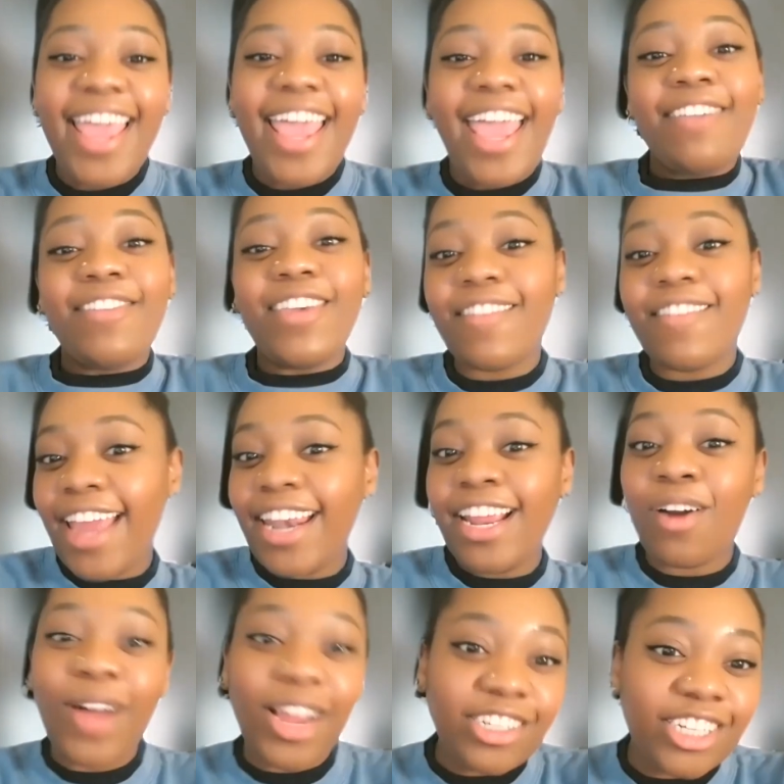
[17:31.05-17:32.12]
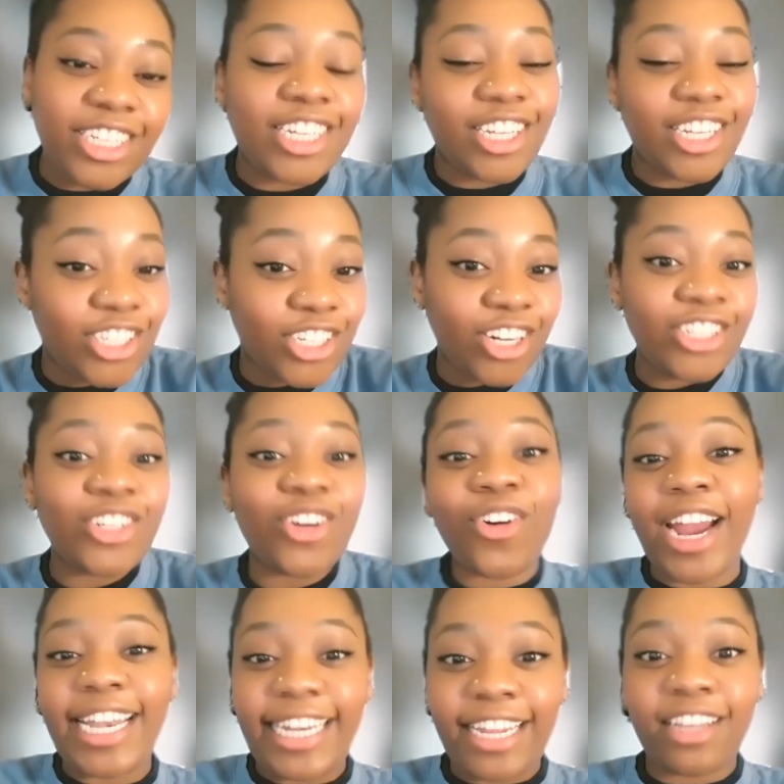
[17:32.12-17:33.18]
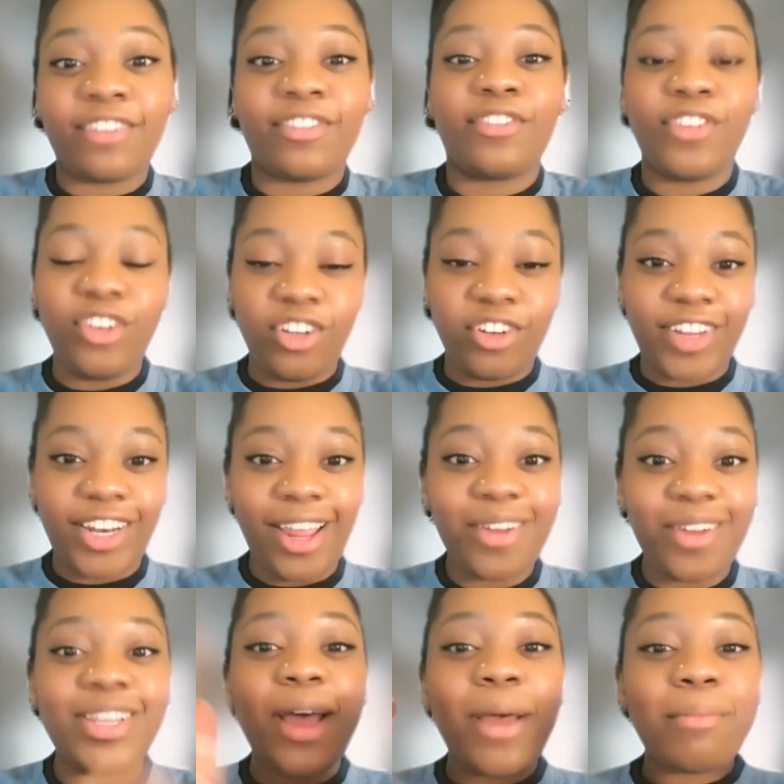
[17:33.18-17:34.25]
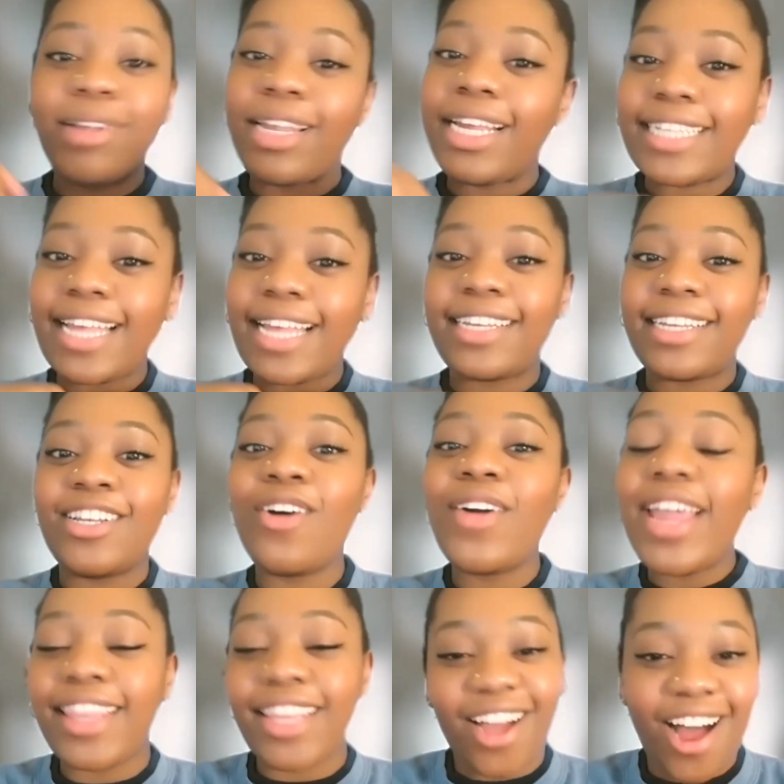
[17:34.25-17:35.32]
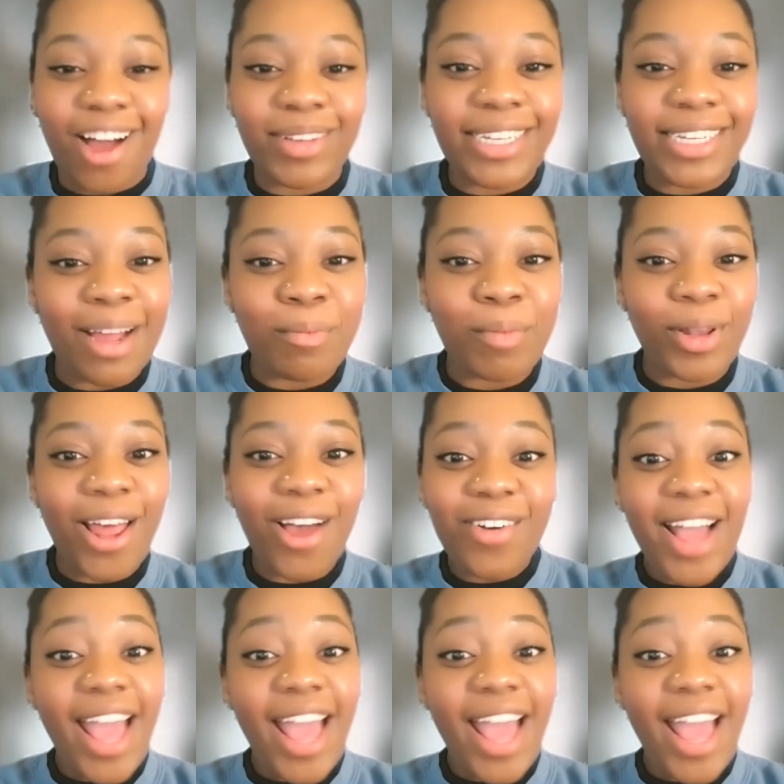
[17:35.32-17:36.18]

If you have any questions, concerns, or ideas for future videos, please let us know in the comments down below.